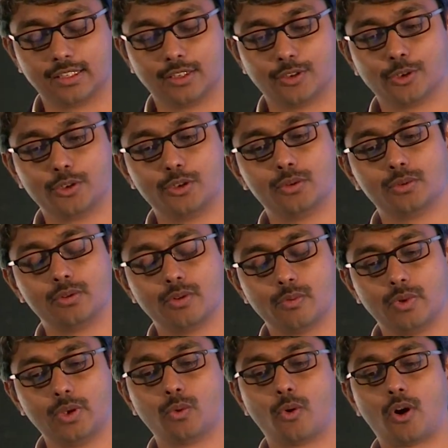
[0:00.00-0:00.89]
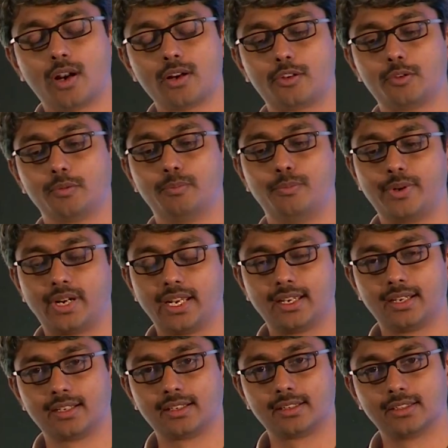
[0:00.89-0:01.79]
We want to
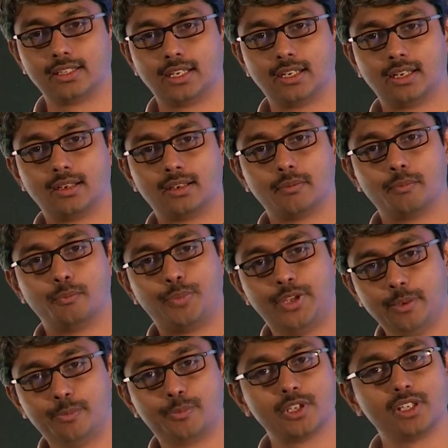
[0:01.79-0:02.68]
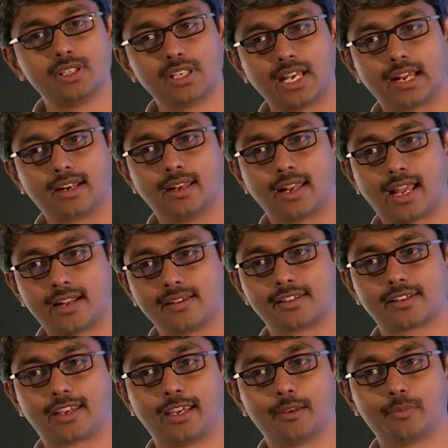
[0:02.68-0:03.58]
bring people and
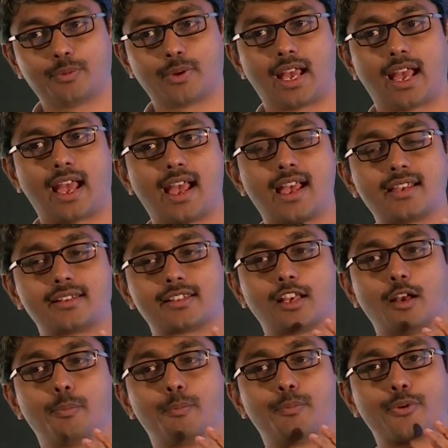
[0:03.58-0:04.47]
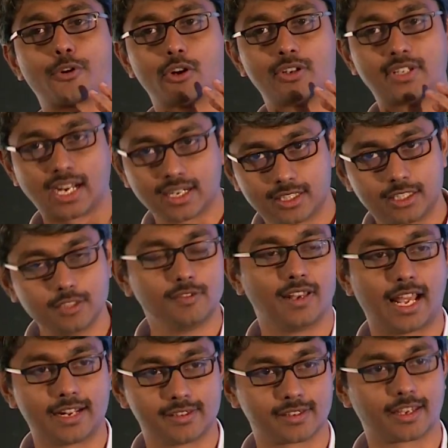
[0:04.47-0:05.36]
landscape as a productive
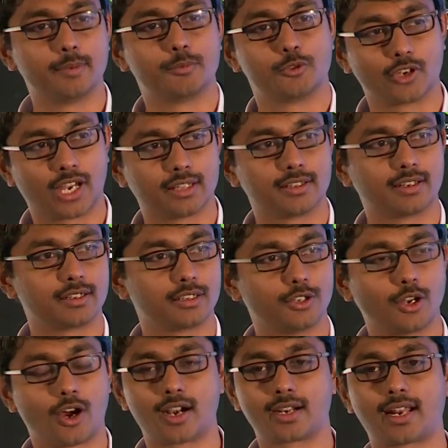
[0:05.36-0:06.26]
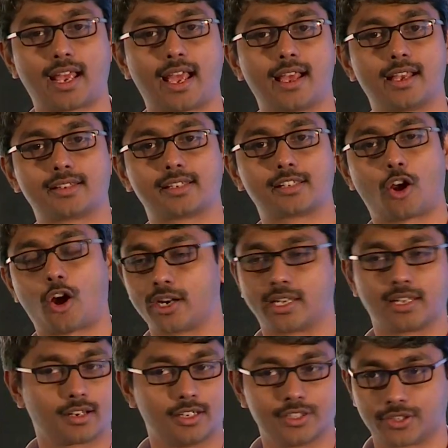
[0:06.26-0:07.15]
landscape together, not as
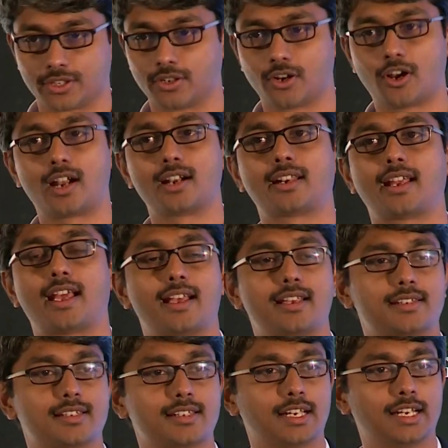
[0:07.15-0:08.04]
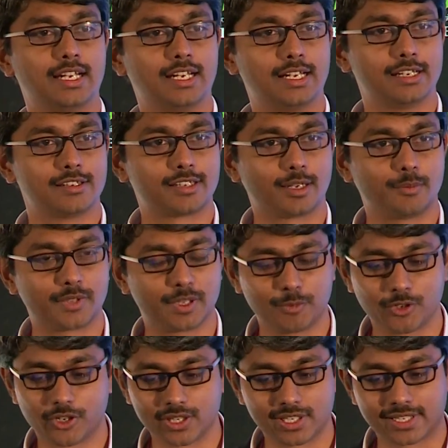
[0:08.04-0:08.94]
horticulture, not as
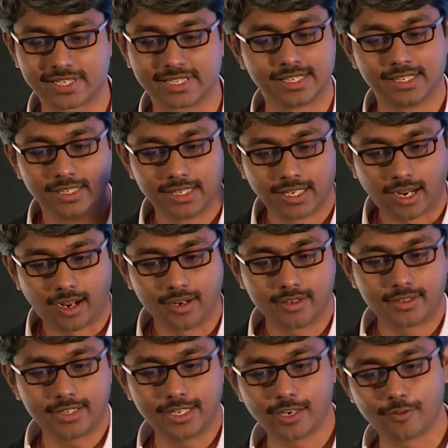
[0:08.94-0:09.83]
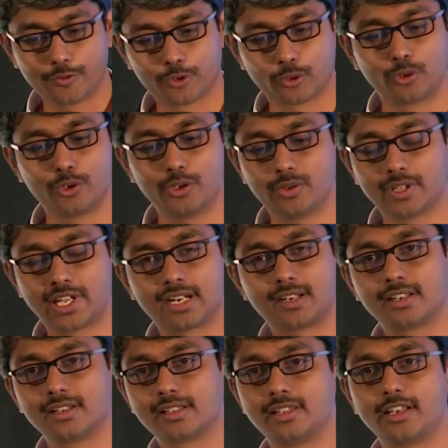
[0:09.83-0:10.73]
something, because already I've shown you
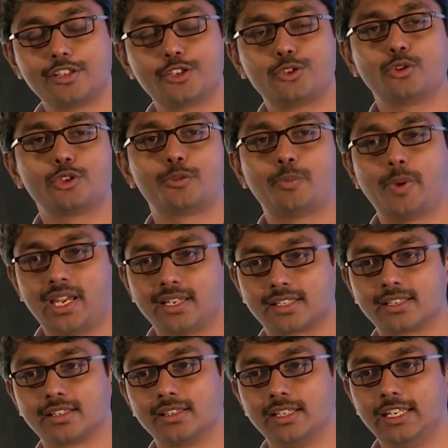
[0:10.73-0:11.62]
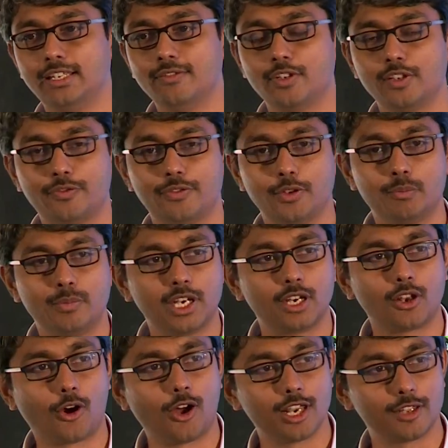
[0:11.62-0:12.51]
that there is no space. Even if we
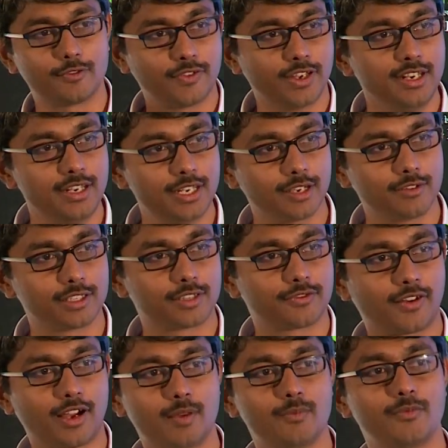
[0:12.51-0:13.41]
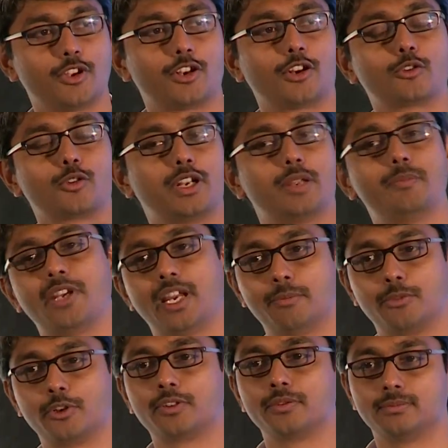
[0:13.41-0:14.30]
build all of India with farm, we're not going to be
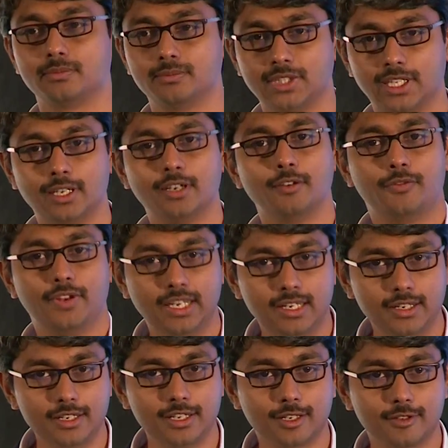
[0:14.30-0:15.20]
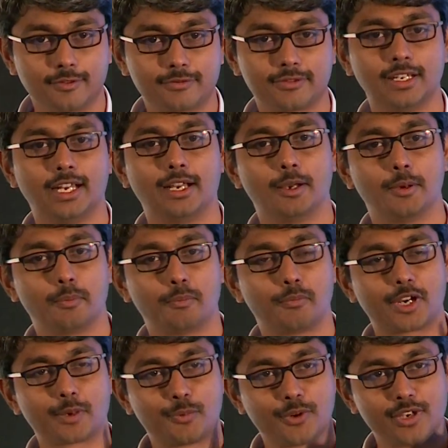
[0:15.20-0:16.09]
able to feed India.
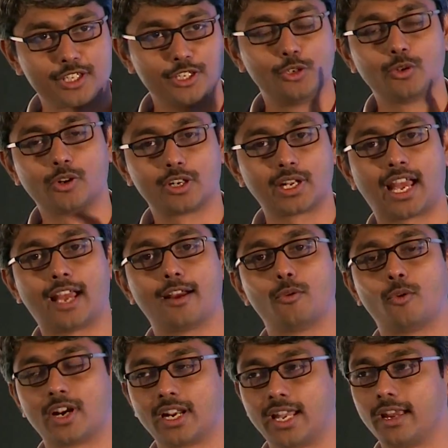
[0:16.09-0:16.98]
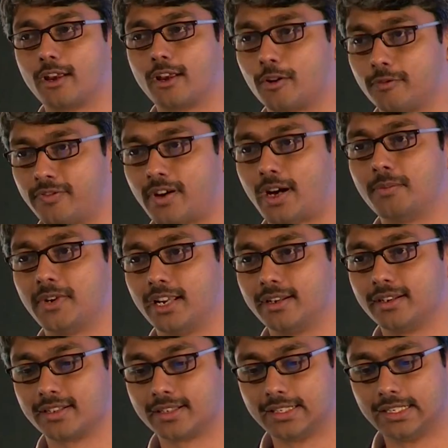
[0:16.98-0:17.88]
Per person, you want to have 1 of
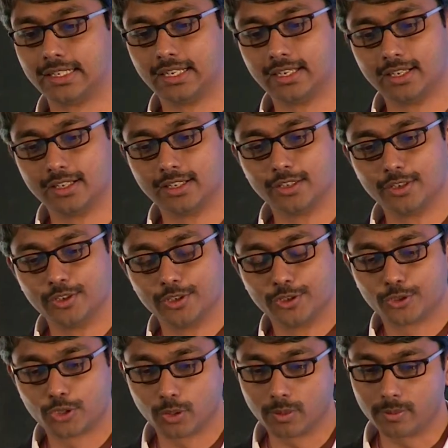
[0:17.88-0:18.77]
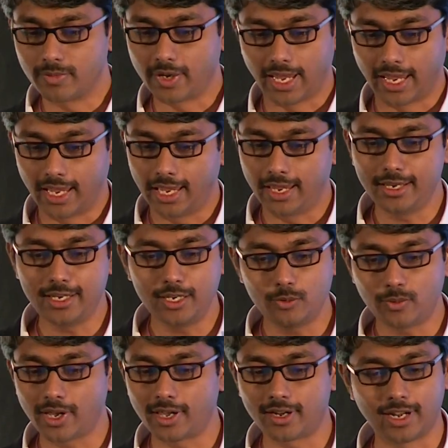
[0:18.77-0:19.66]
farmland. So
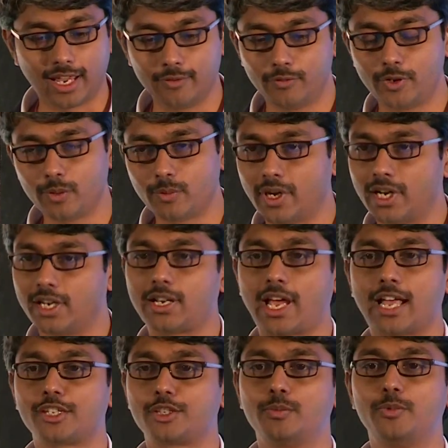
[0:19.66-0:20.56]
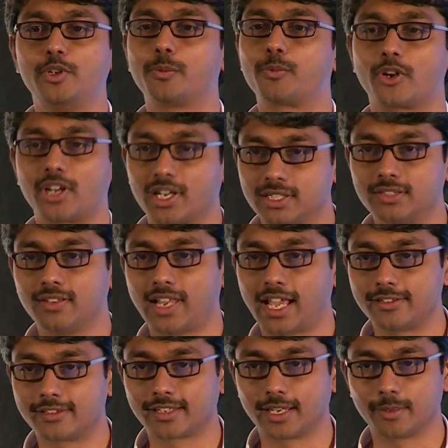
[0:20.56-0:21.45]
anywhere and everywhere, it has to be a productive
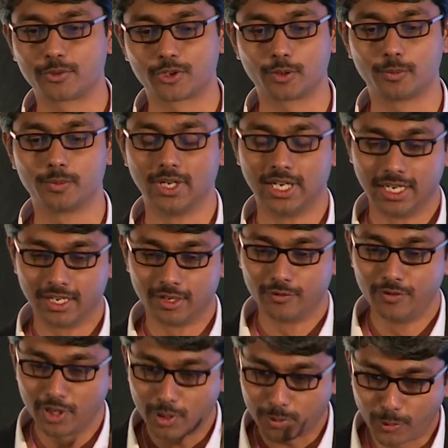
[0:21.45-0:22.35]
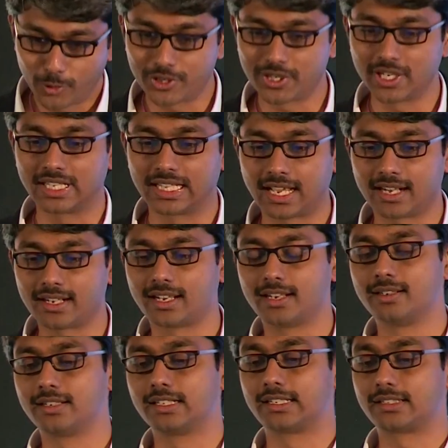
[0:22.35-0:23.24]
landscape. So we are pushing that
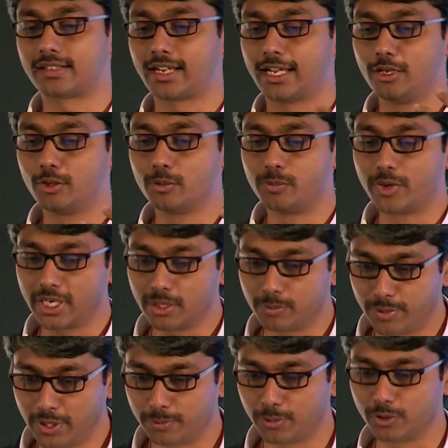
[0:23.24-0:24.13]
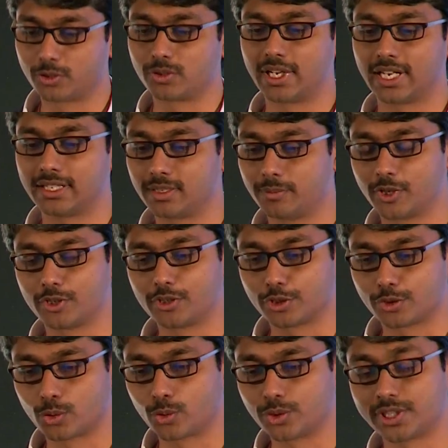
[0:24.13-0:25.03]
and trying to bring people together because
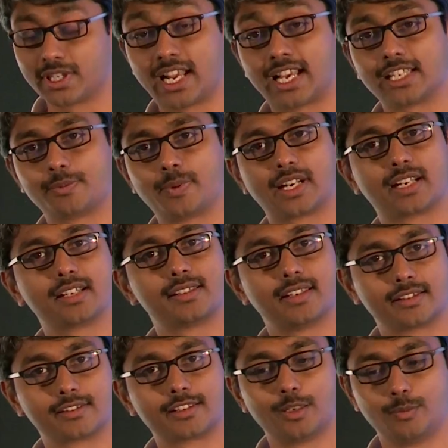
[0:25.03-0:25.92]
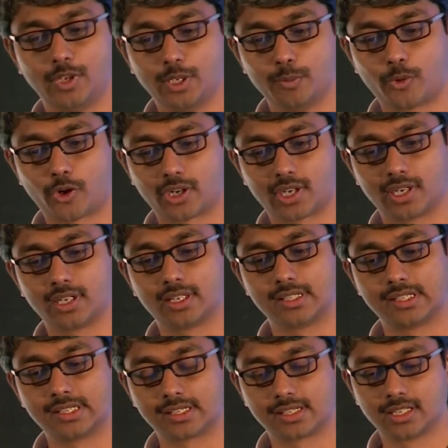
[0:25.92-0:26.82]
the social aspect is extremely important
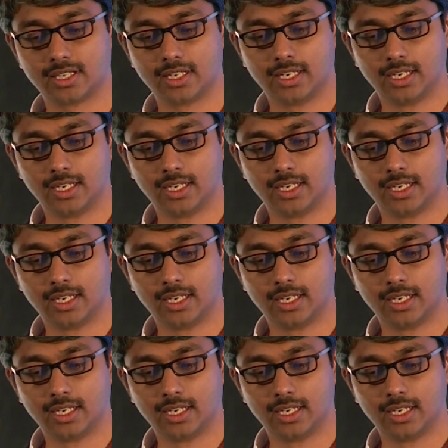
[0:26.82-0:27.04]
in this.